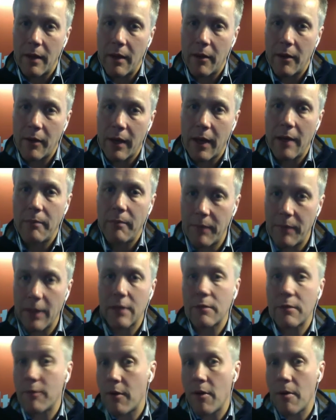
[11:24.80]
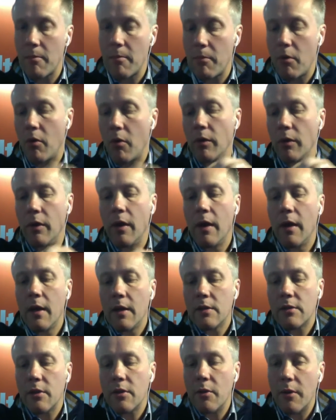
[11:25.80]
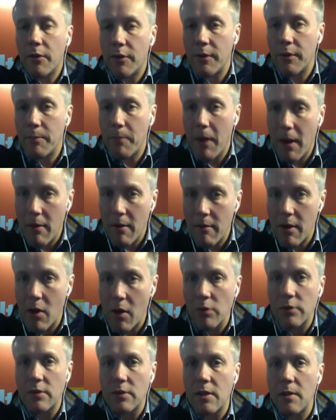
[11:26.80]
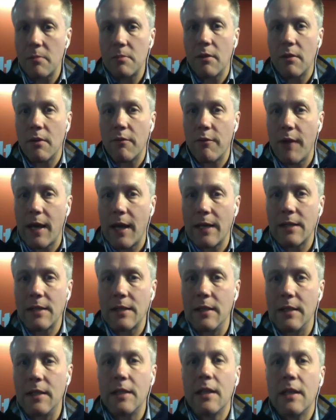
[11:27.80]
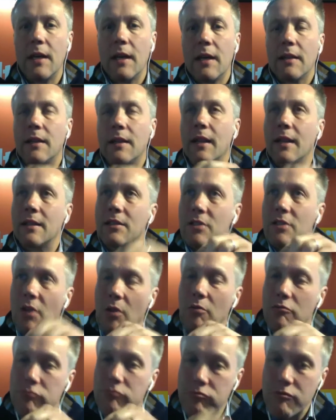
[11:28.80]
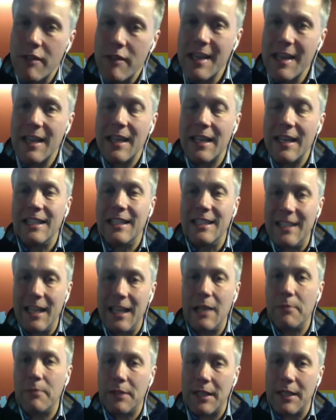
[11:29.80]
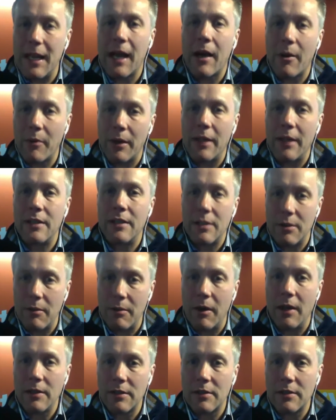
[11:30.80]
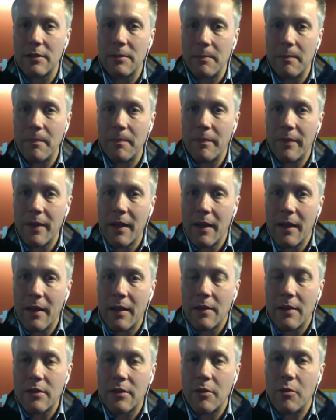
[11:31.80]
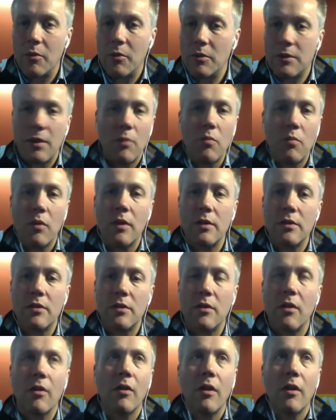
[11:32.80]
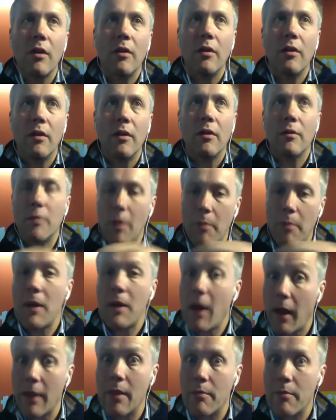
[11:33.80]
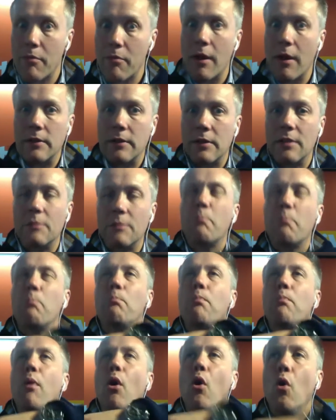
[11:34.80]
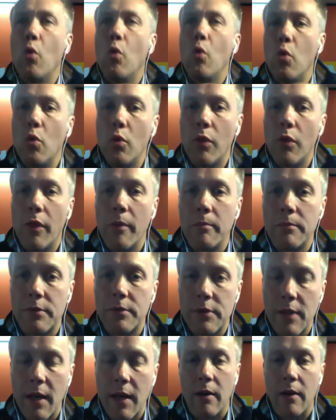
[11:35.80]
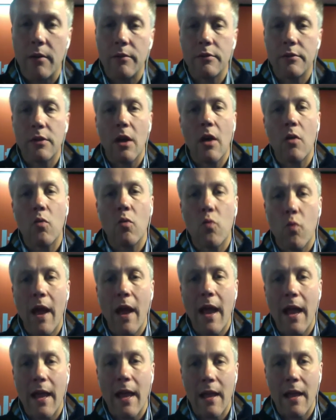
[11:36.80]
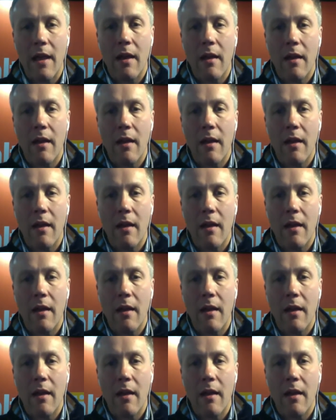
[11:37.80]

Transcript: Okay, that's very important. So if the periosteum's affected, then it's got really deep down into us. So someone is not, a bit like the breast, has pulled themselves away,